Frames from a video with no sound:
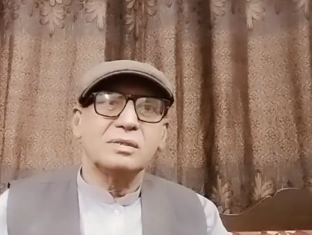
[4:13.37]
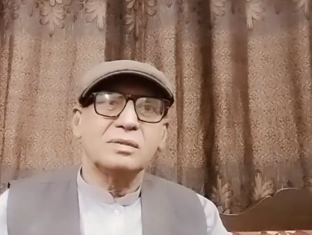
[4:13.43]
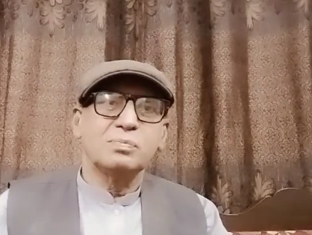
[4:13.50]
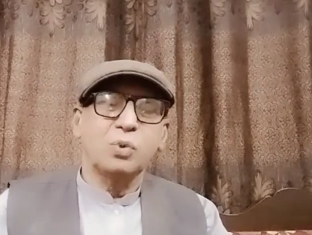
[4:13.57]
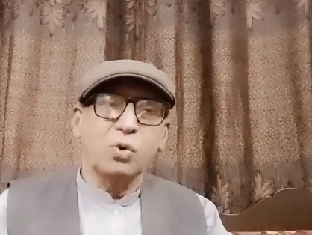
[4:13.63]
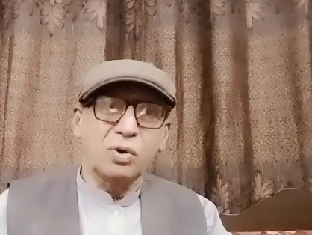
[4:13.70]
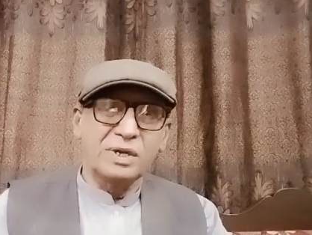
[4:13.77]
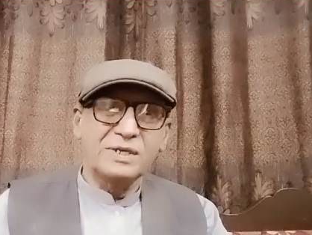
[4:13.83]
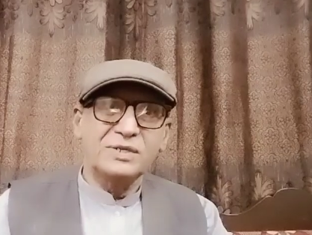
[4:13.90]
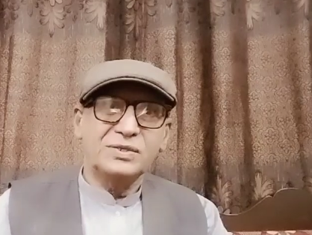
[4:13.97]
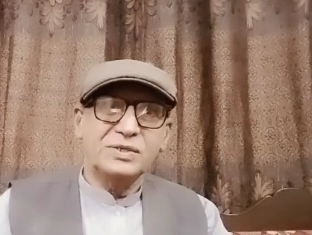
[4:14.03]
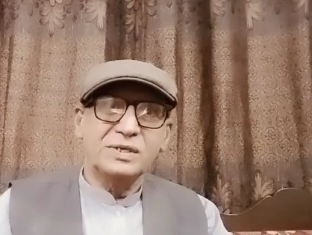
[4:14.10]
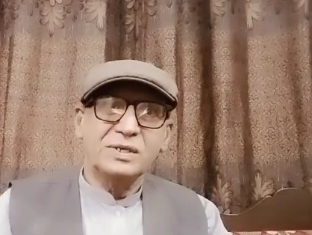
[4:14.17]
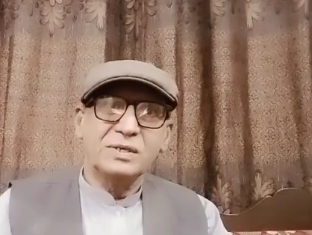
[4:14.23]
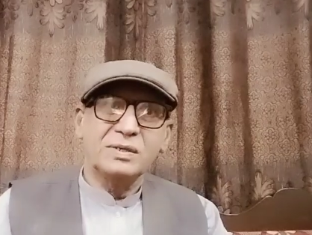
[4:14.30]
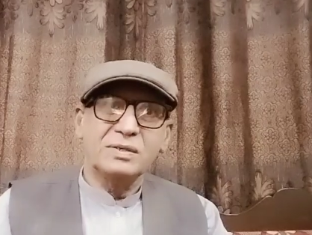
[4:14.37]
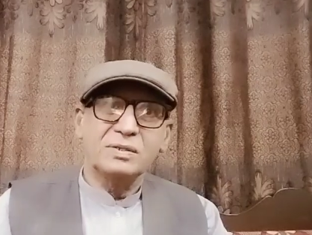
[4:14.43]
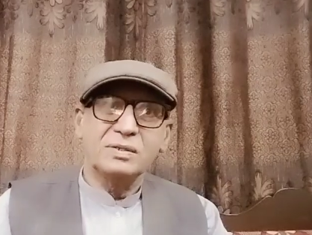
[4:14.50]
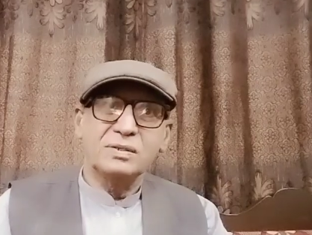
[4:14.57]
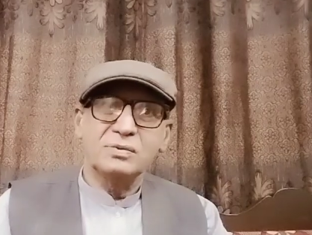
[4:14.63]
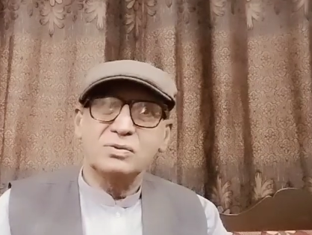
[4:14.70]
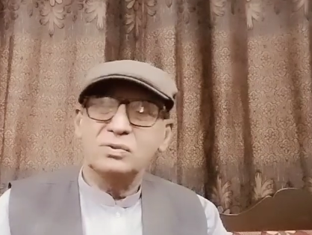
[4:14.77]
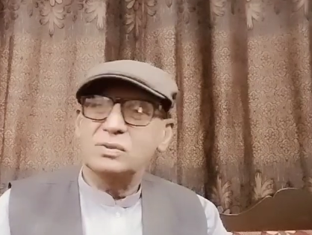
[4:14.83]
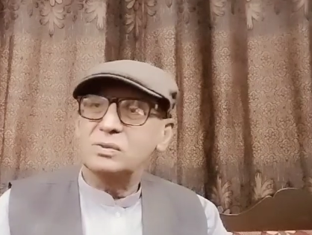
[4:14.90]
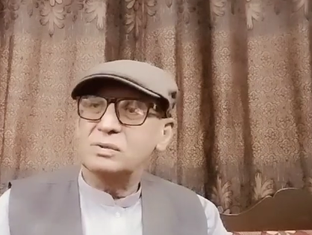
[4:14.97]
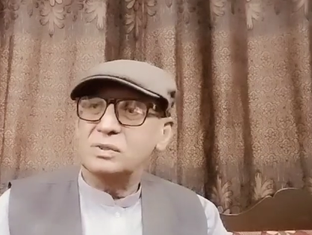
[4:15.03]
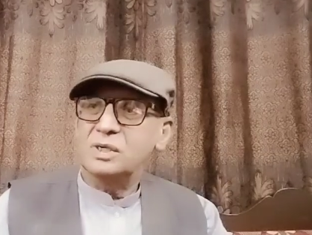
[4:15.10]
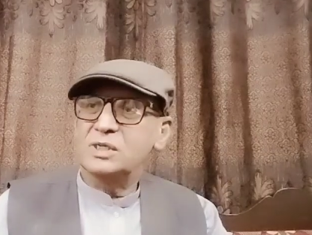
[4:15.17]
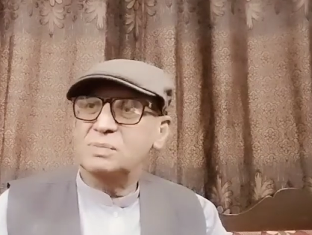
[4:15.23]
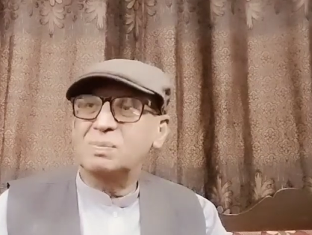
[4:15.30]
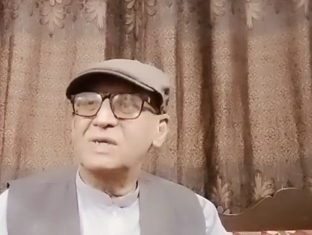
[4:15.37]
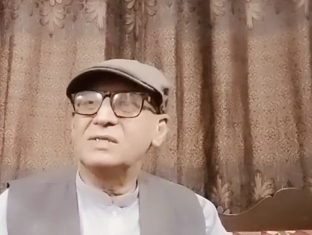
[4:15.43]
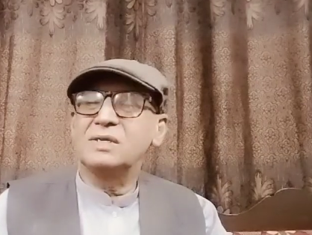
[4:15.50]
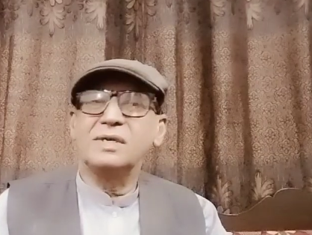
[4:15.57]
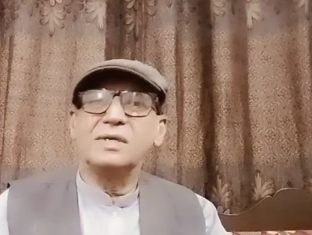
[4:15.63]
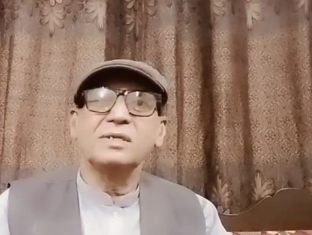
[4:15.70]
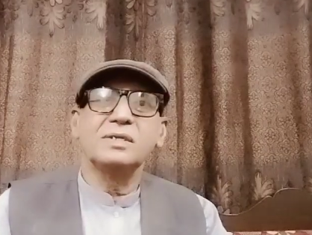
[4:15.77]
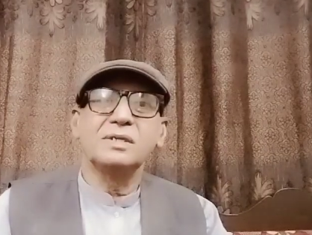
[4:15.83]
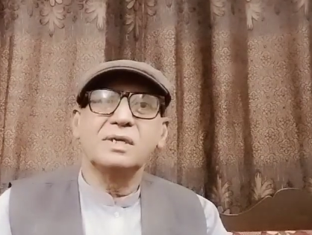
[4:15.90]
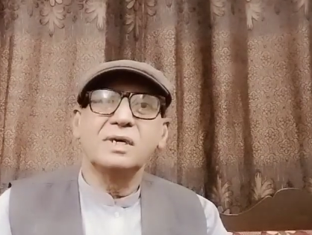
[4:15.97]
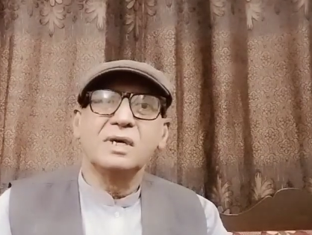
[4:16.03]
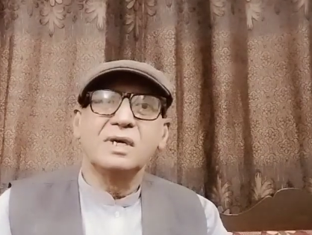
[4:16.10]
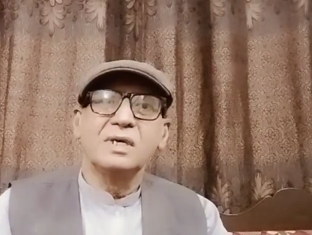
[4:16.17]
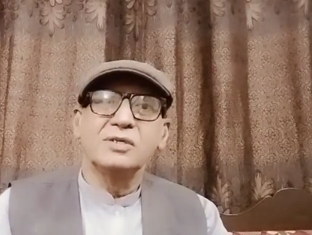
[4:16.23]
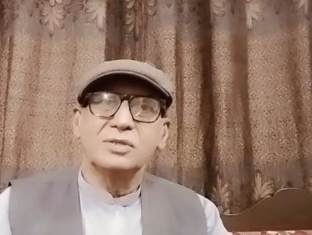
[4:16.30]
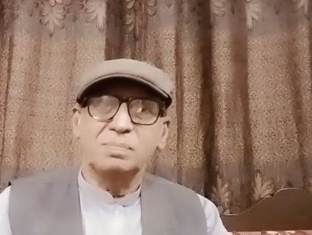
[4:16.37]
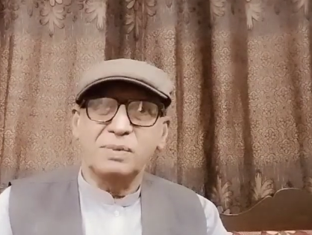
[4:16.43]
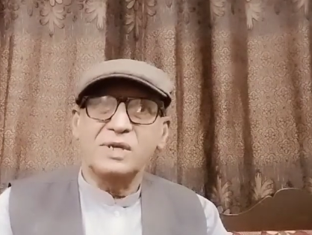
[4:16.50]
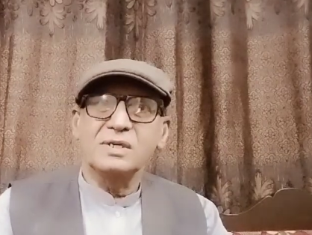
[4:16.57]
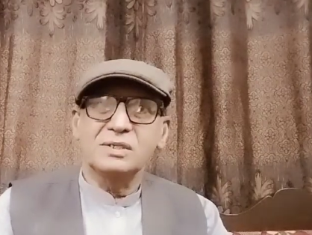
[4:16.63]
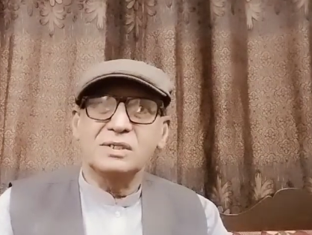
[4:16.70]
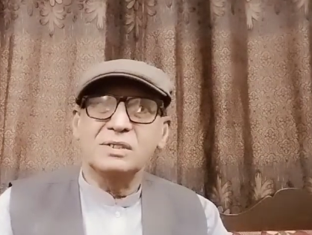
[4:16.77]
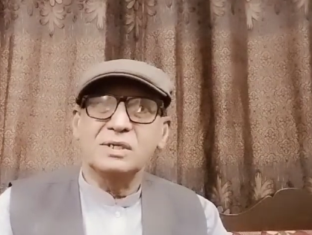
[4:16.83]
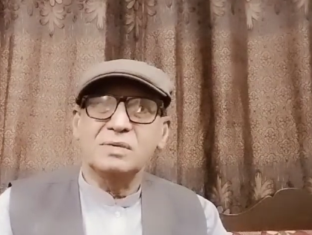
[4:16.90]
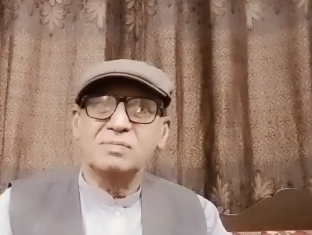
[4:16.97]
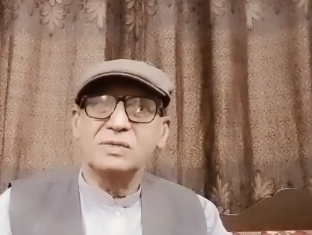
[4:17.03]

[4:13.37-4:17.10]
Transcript: pollens, especially in spring season,